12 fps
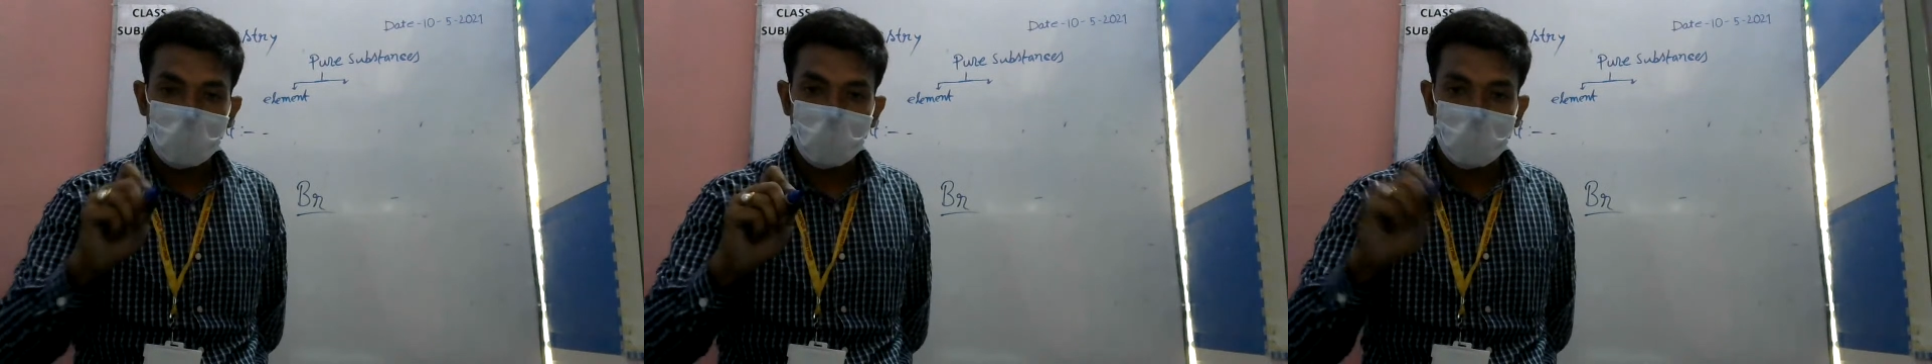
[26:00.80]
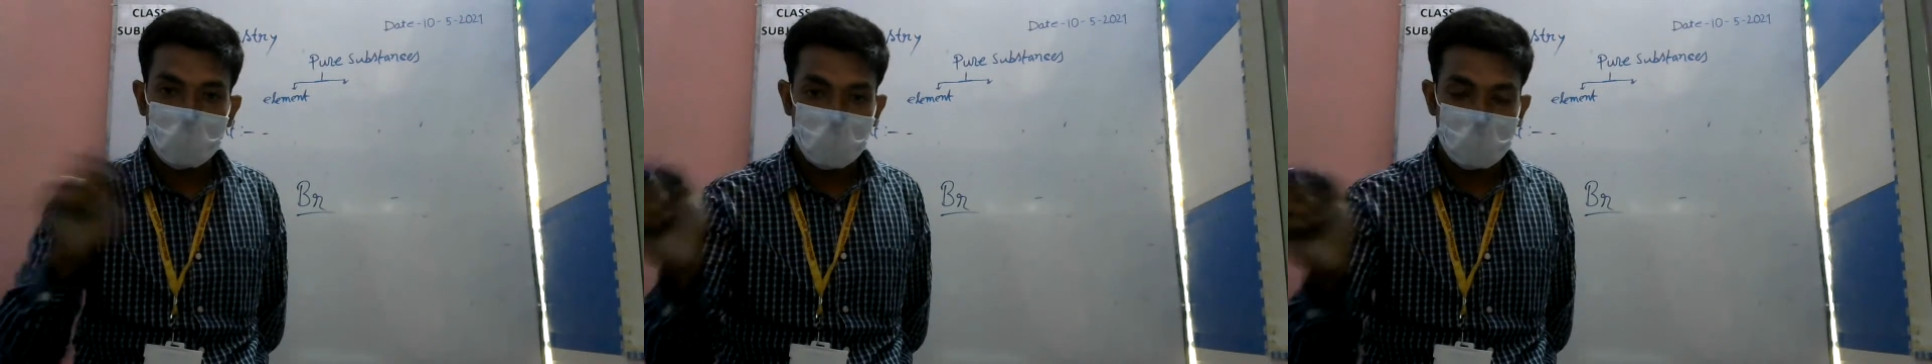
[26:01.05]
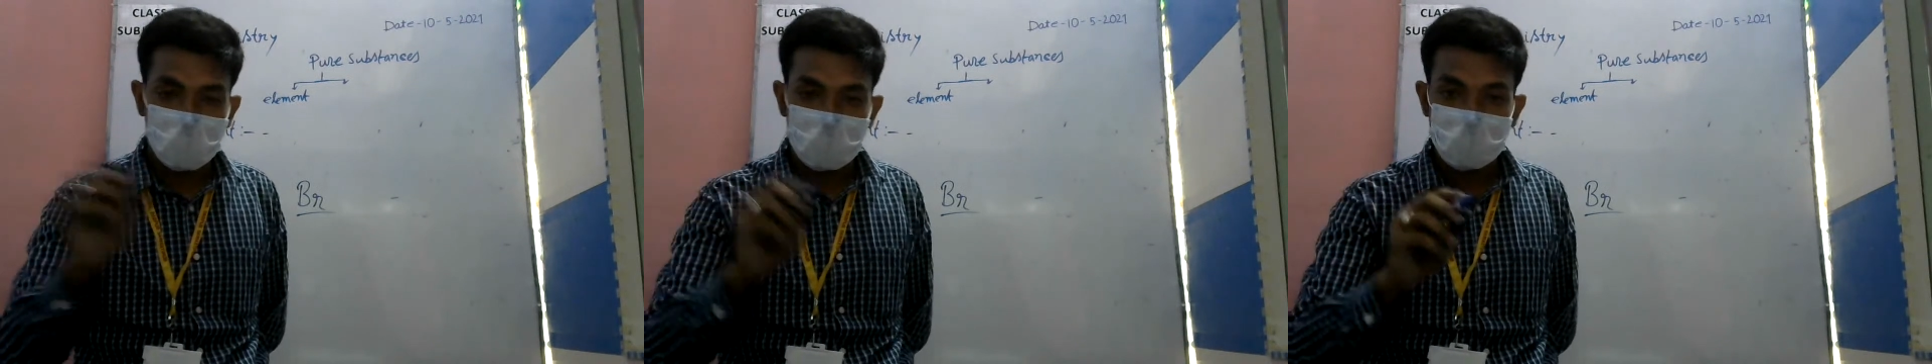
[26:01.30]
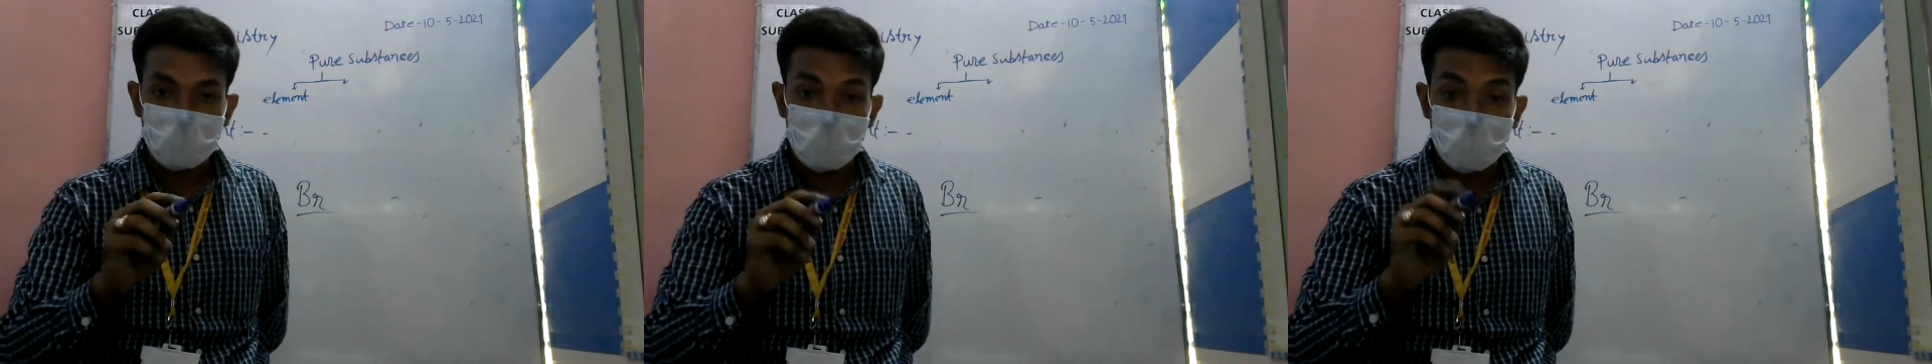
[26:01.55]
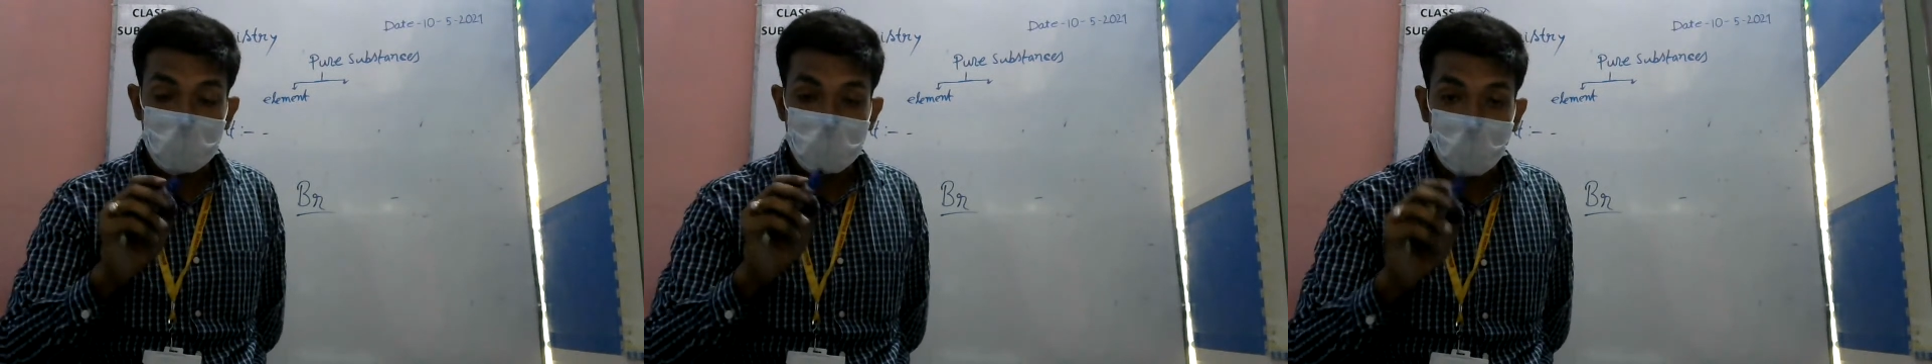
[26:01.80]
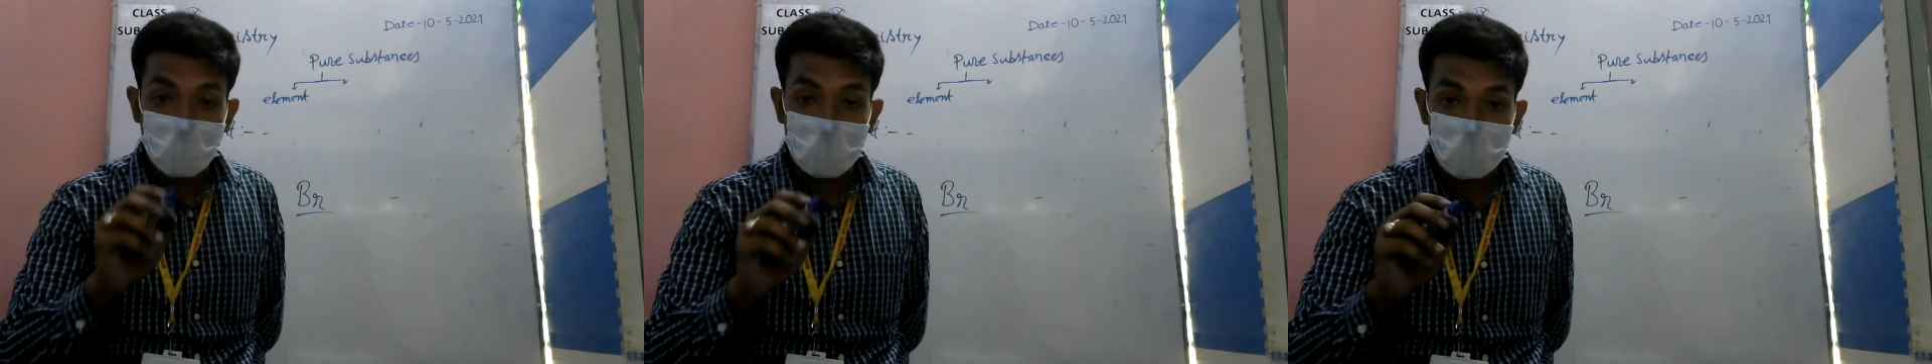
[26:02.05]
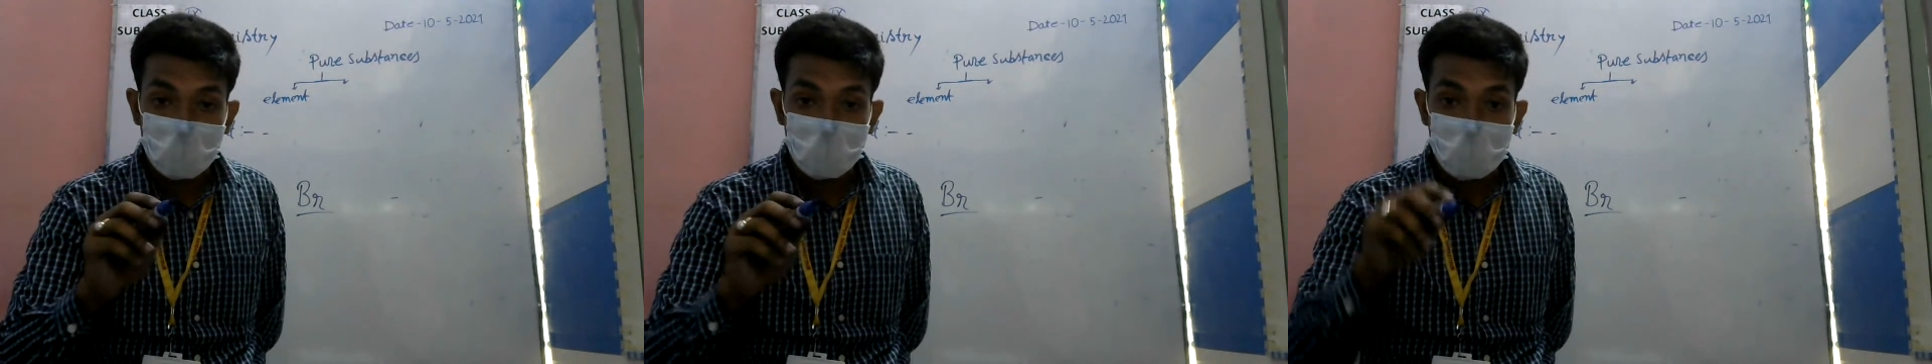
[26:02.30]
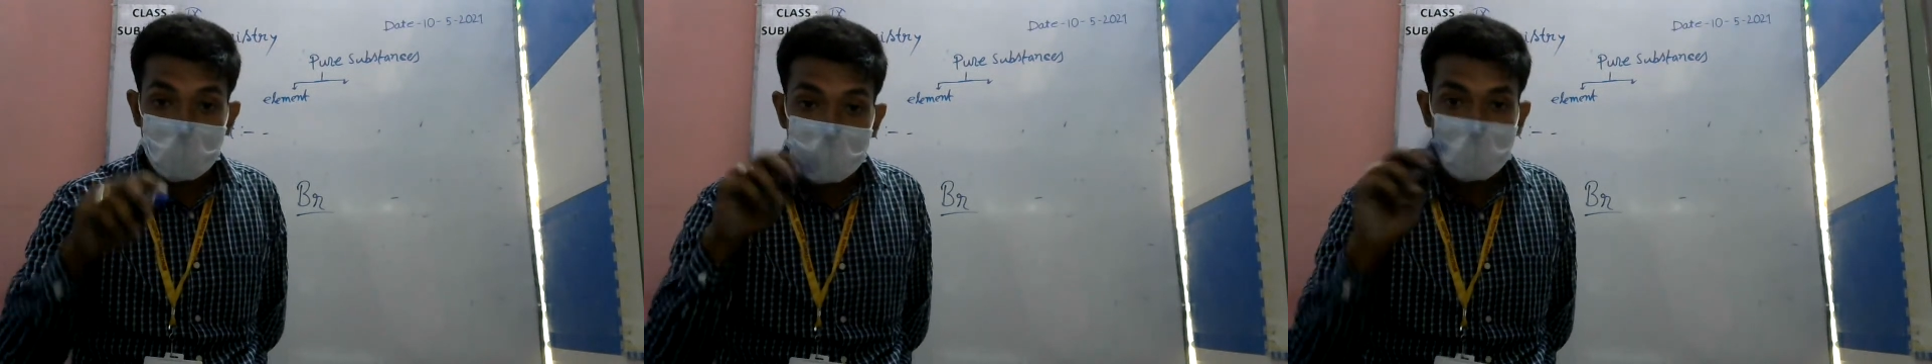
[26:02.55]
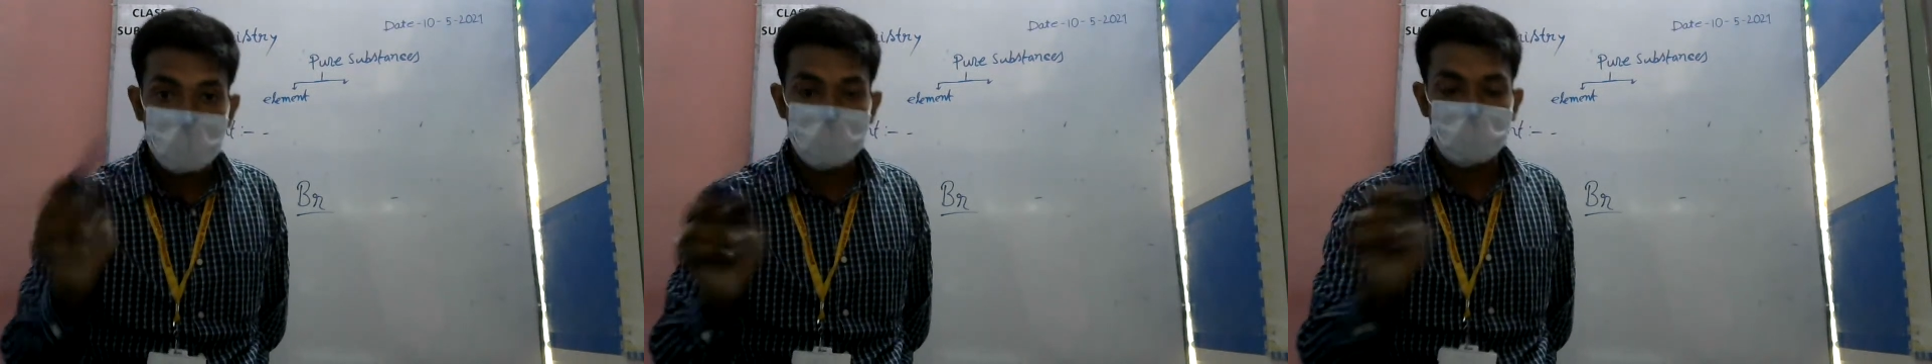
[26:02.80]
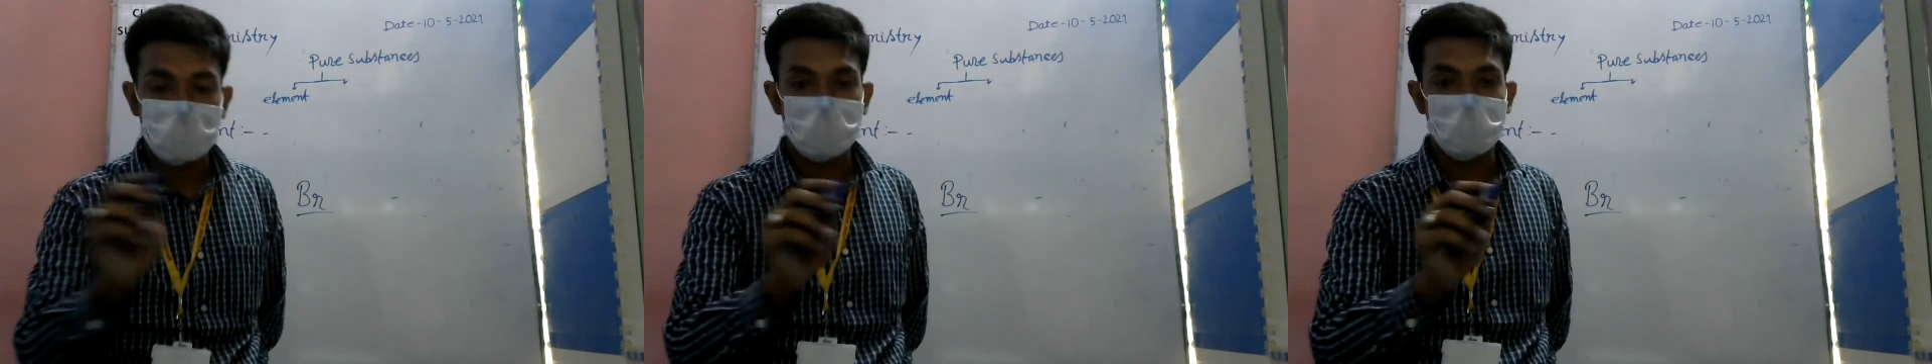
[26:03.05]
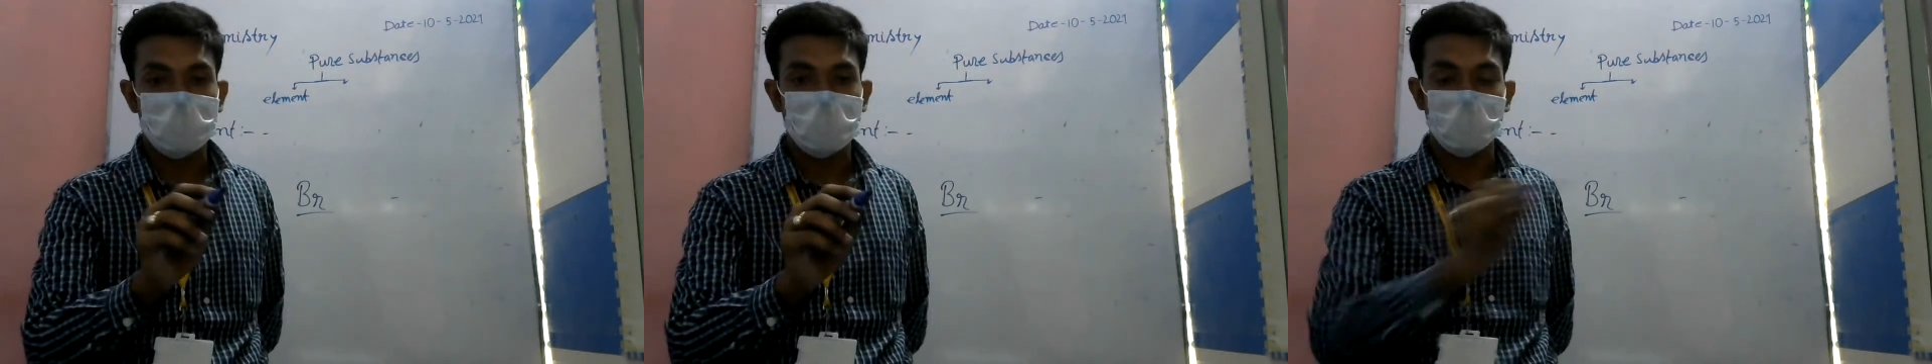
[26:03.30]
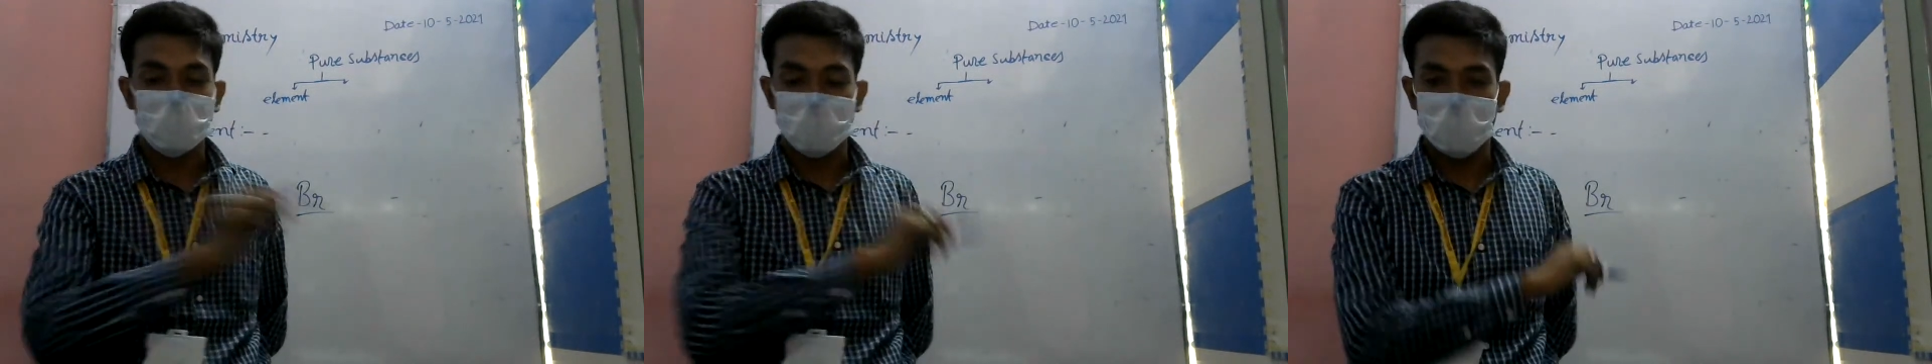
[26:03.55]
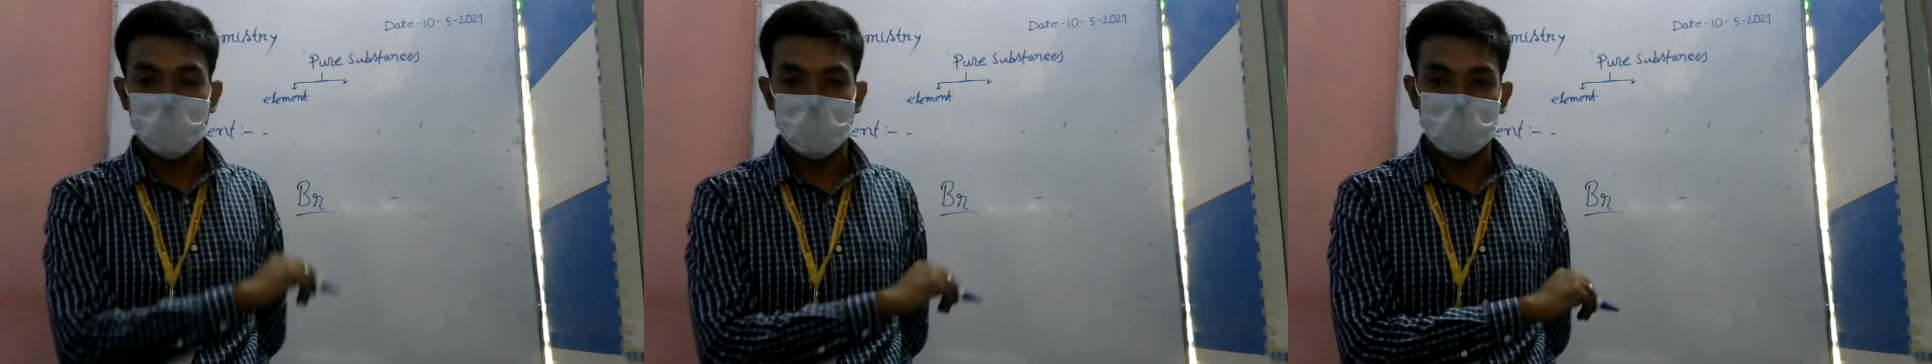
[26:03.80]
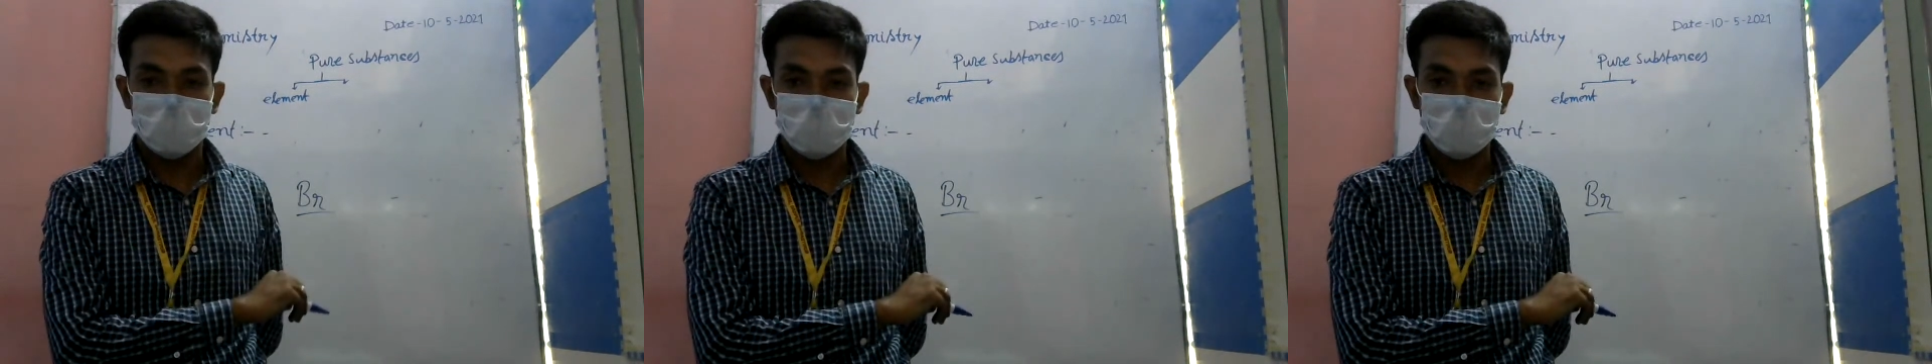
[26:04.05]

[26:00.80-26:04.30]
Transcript: of element means which part of physical state of element?